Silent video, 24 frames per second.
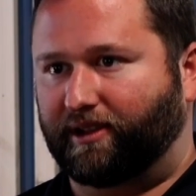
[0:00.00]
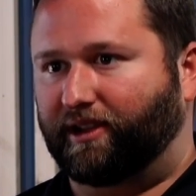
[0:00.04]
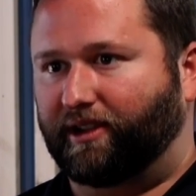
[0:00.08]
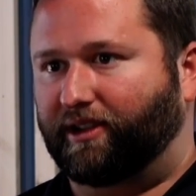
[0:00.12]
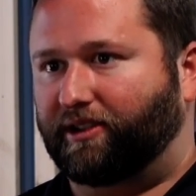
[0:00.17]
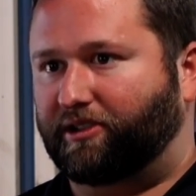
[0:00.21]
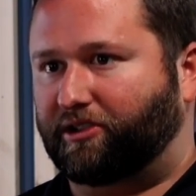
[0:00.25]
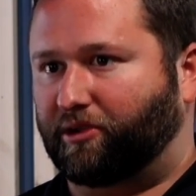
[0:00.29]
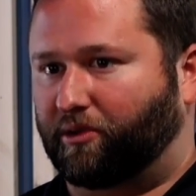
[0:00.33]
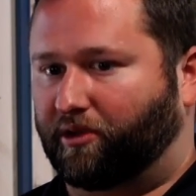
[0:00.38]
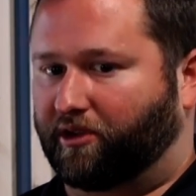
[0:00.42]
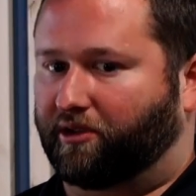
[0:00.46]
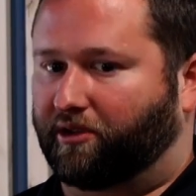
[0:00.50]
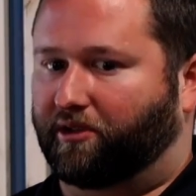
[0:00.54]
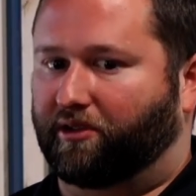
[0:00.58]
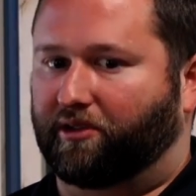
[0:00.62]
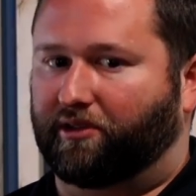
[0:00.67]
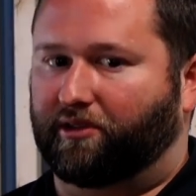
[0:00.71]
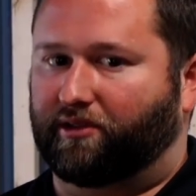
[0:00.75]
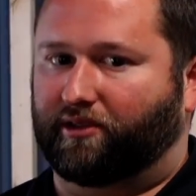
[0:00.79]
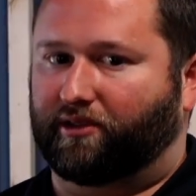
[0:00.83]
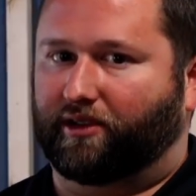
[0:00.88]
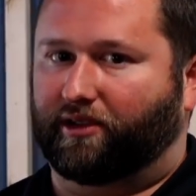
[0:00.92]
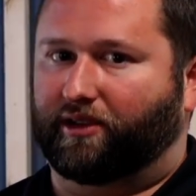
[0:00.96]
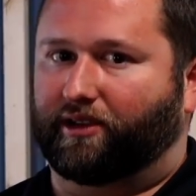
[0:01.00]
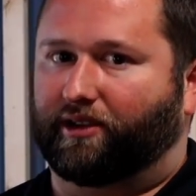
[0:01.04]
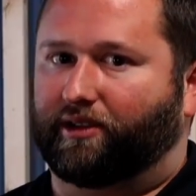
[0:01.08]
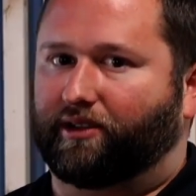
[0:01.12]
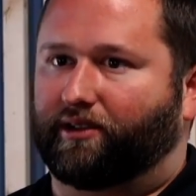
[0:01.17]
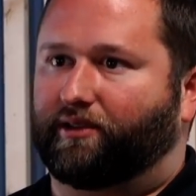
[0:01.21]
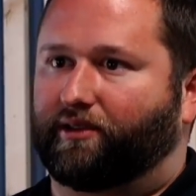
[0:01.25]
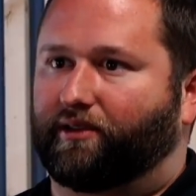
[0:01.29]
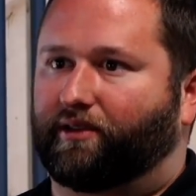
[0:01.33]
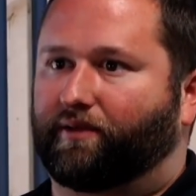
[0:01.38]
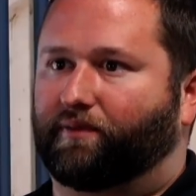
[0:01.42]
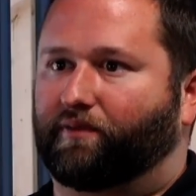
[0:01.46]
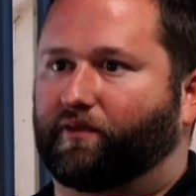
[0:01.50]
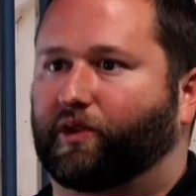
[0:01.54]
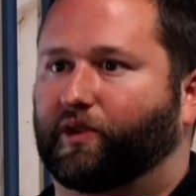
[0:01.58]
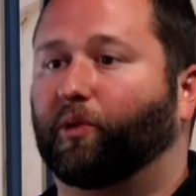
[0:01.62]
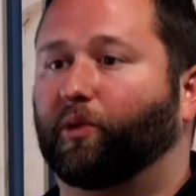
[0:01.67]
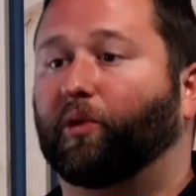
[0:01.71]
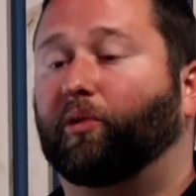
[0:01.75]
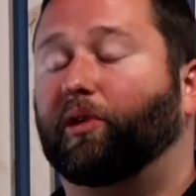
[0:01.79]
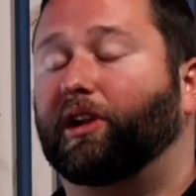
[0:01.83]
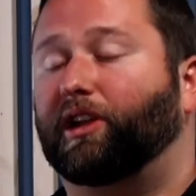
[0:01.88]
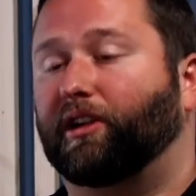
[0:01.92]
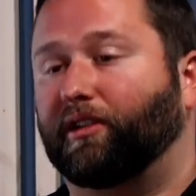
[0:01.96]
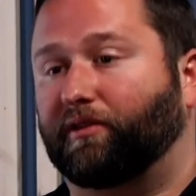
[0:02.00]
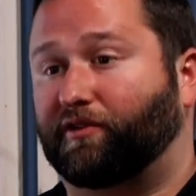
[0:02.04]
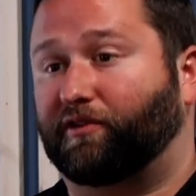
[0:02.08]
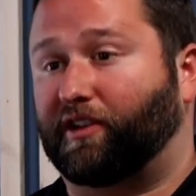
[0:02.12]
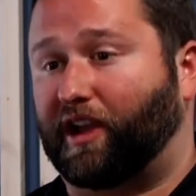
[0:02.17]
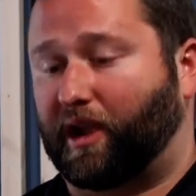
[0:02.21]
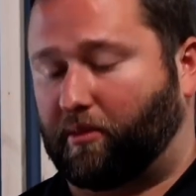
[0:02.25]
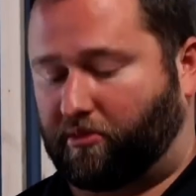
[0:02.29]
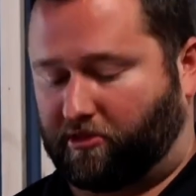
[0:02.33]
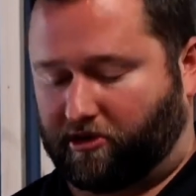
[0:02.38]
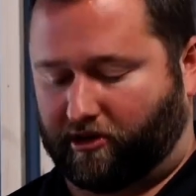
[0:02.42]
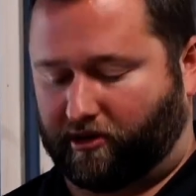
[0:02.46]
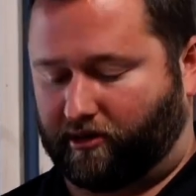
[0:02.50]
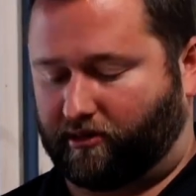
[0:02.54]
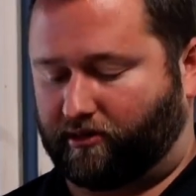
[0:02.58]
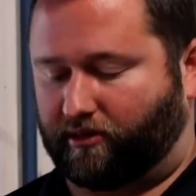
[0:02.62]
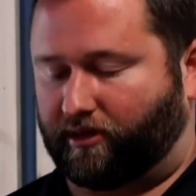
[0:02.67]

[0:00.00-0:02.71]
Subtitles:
to where, like, when we cut fabric,